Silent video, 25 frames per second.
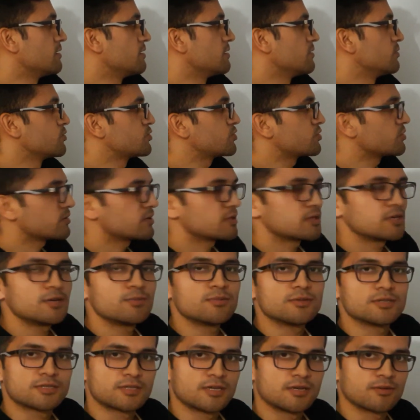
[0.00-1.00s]
We should
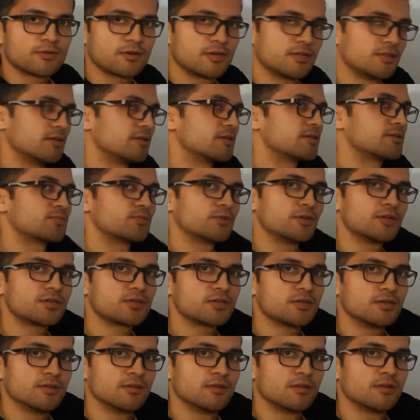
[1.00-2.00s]
label some kind of
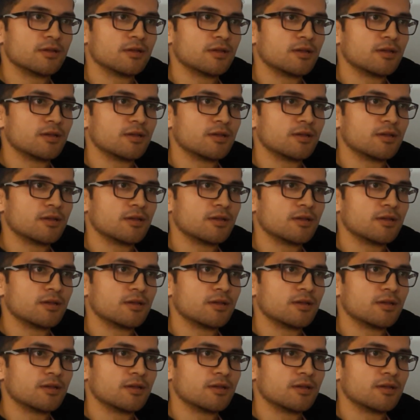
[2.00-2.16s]
expression,